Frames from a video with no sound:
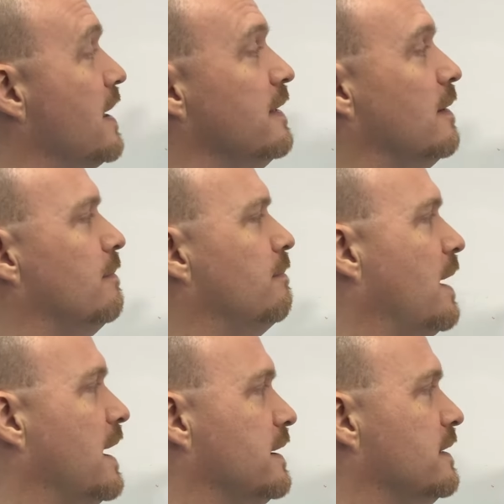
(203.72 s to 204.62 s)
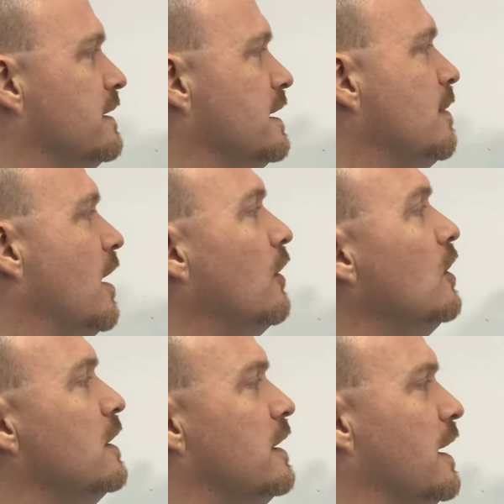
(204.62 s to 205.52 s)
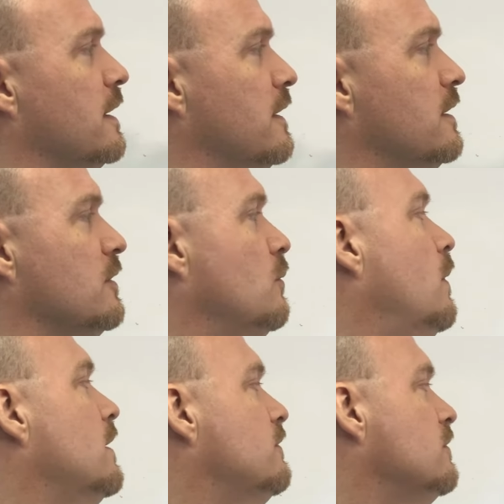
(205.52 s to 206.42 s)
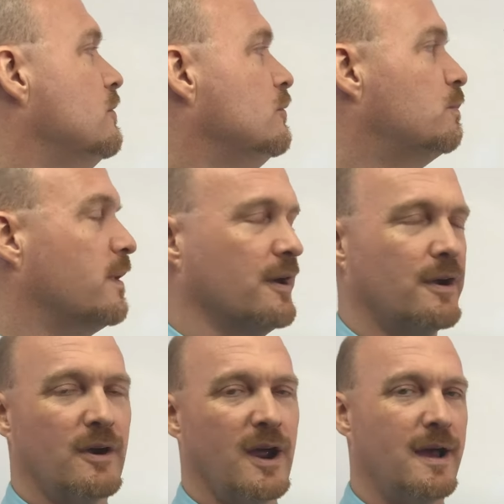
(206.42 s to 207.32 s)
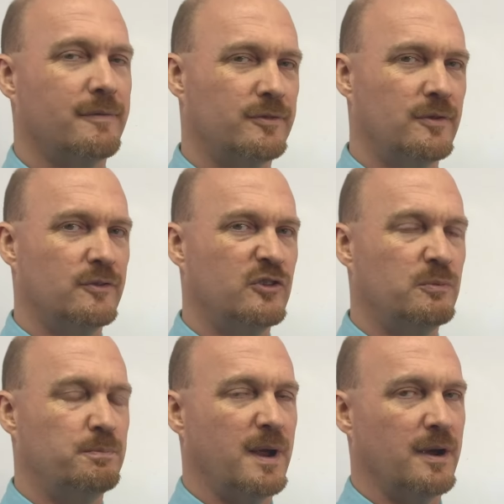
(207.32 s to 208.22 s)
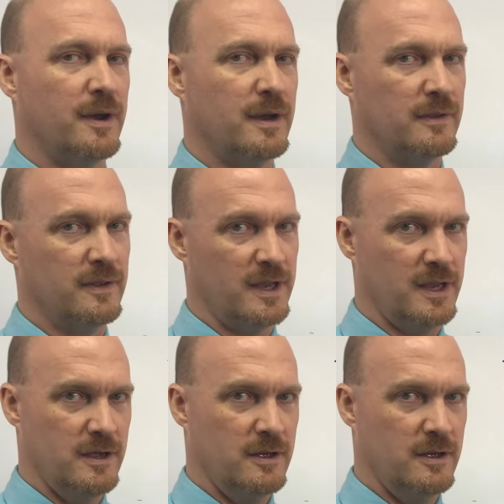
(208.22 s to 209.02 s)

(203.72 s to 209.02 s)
the body of the email and that you want to use paragraphs sparingly.